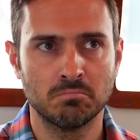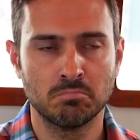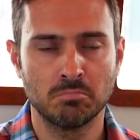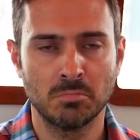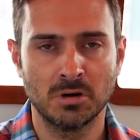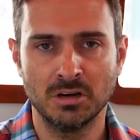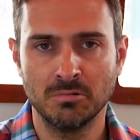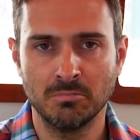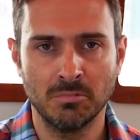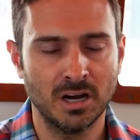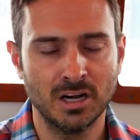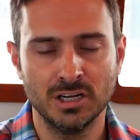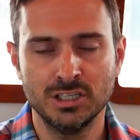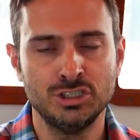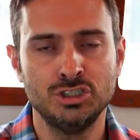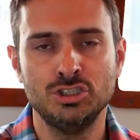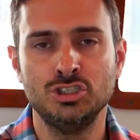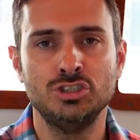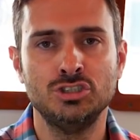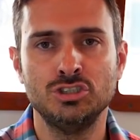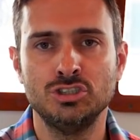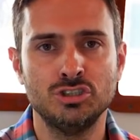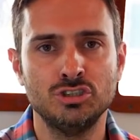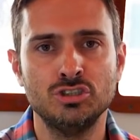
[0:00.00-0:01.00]
a
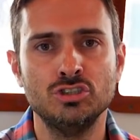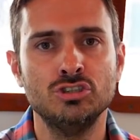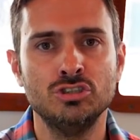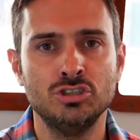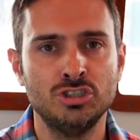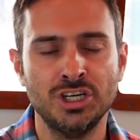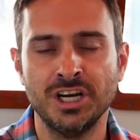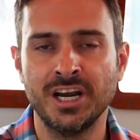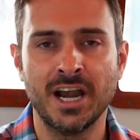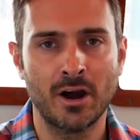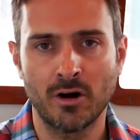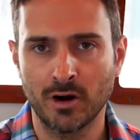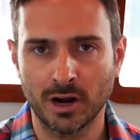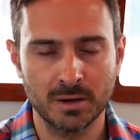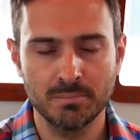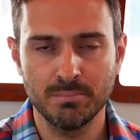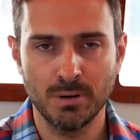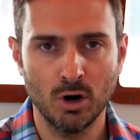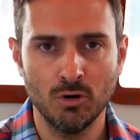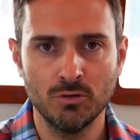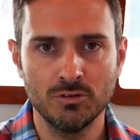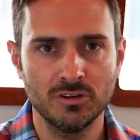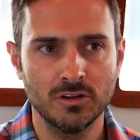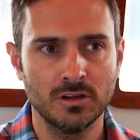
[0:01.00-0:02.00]
generic
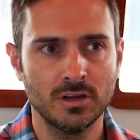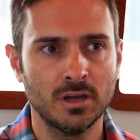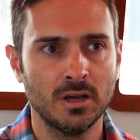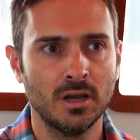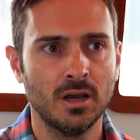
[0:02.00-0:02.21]
boat.